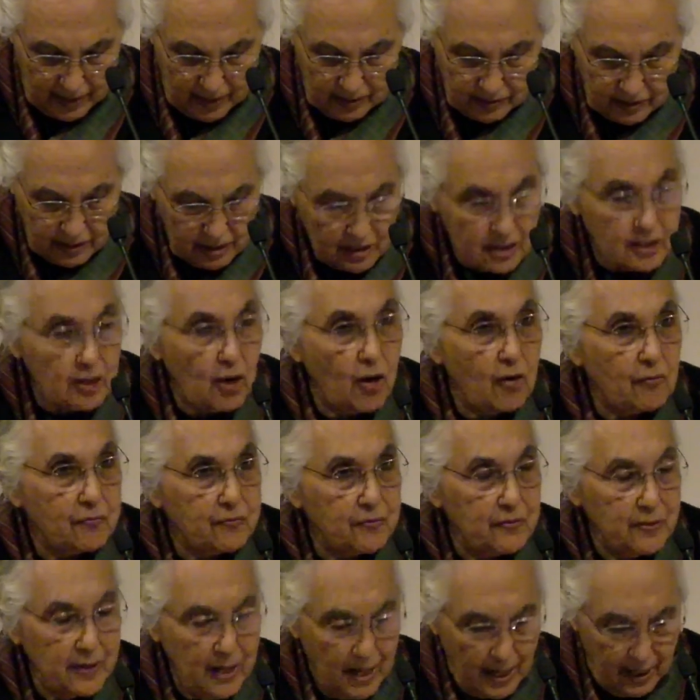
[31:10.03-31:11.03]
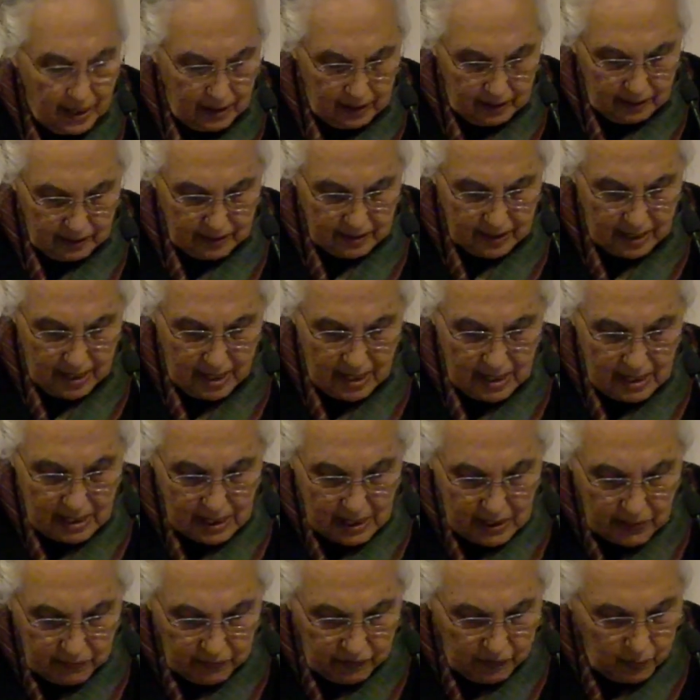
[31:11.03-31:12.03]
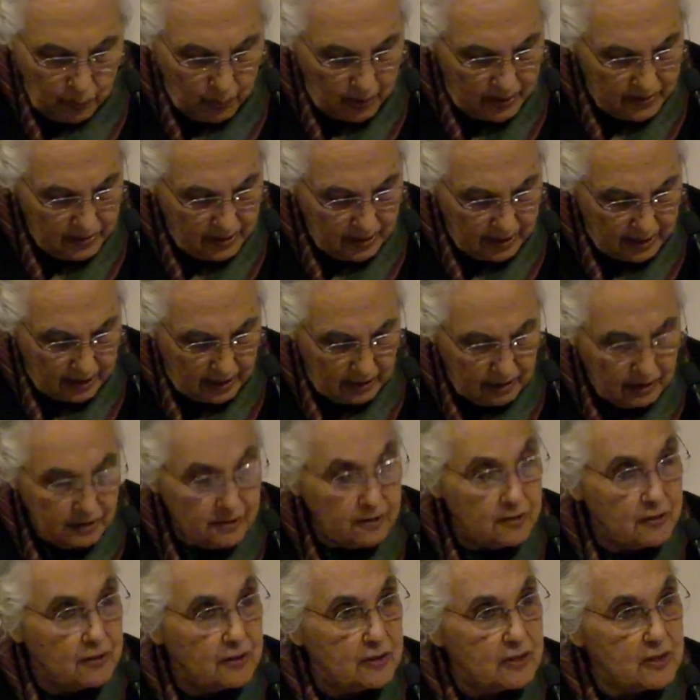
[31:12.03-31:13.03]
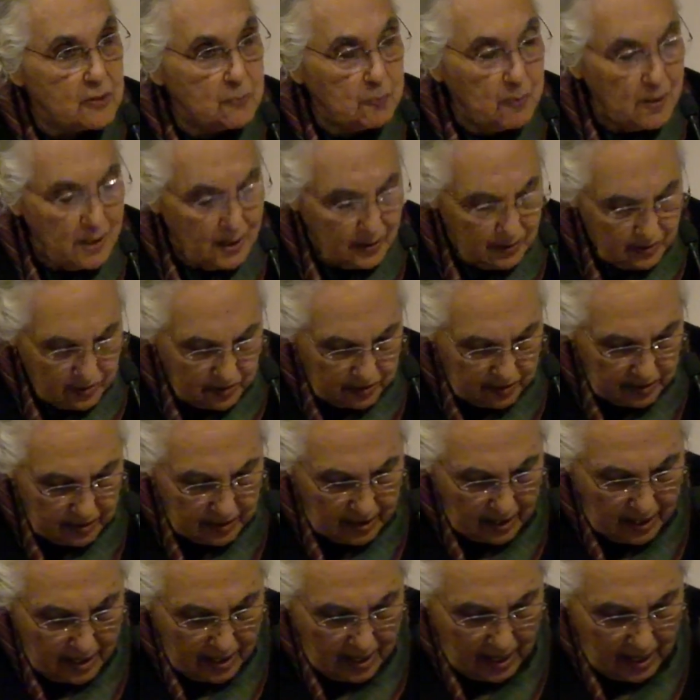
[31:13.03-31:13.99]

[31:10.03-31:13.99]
This often held even when the guild dispersed